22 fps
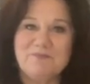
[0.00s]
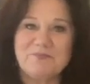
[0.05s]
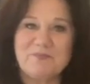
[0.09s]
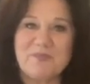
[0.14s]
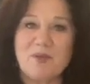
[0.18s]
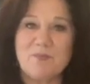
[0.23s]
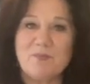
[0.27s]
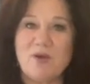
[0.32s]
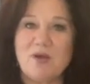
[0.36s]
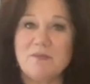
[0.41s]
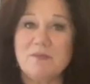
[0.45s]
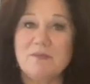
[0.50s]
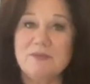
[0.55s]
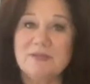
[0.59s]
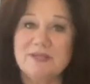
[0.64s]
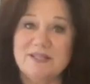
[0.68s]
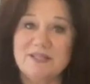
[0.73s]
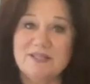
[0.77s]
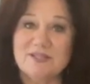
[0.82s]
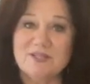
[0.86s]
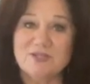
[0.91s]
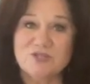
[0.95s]
probably a
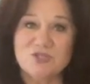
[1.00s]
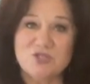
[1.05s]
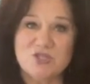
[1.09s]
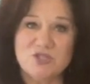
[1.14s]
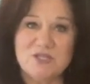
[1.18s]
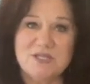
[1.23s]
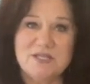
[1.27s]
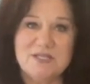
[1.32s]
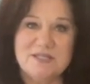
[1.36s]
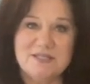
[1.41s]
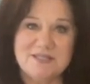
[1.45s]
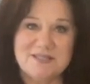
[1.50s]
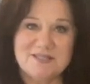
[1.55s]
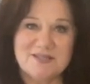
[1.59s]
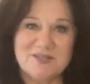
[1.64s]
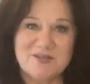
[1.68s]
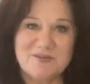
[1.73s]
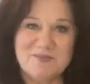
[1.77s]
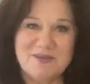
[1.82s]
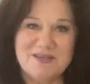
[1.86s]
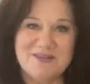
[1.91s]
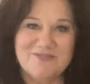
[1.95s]
little cheese is going
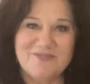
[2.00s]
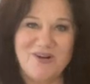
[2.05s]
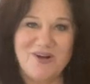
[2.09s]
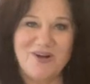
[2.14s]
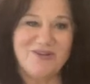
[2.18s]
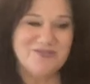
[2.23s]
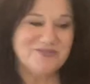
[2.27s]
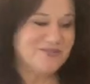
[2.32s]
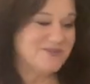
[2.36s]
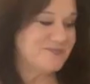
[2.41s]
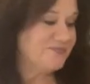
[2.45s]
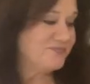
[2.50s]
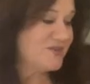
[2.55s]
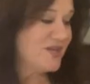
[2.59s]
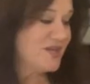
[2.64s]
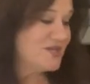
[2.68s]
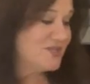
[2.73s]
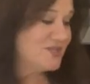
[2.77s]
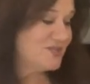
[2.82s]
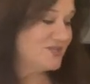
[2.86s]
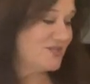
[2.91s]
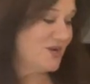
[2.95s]
to be involved.
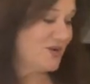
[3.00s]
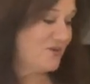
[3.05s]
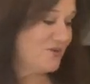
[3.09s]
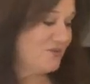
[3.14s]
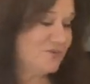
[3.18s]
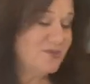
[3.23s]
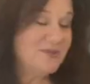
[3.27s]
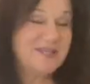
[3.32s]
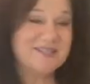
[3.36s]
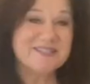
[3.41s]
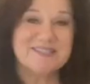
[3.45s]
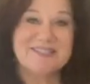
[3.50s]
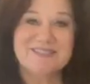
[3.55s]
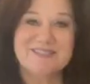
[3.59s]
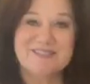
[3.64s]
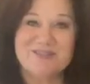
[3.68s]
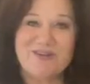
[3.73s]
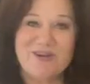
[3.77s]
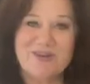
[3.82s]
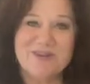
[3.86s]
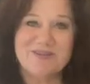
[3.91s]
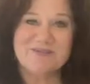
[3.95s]
So let's get
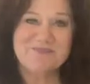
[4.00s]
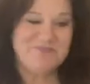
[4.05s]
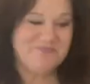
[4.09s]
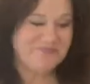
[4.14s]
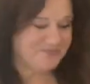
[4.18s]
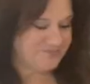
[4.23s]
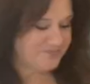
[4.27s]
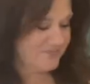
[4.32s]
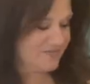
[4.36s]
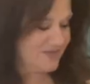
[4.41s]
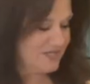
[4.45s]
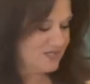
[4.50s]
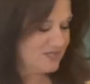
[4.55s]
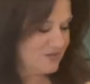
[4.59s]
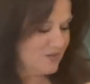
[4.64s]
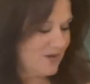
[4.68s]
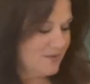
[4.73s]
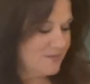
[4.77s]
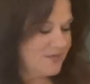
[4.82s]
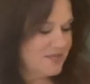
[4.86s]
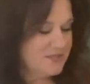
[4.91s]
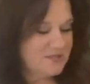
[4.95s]
started. So
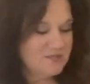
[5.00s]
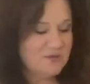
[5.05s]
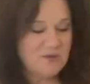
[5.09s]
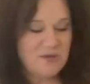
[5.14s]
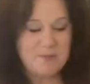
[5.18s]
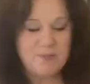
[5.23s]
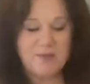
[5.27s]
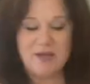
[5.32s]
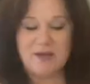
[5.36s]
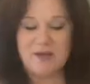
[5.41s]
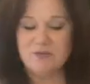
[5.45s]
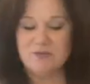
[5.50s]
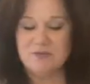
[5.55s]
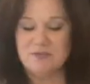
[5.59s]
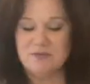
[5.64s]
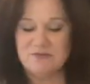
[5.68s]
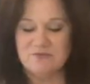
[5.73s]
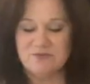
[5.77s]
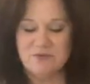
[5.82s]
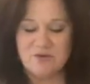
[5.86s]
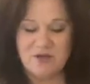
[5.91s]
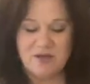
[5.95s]
I'm going to do a pound
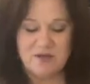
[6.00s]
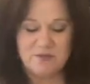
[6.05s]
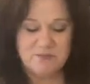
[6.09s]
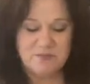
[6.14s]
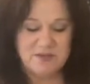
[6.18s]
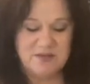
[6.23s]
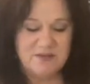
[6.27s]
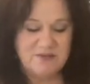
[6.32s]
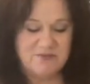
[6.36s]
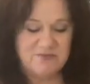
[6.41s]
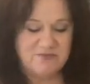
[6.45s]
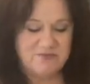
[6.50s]
of ground beef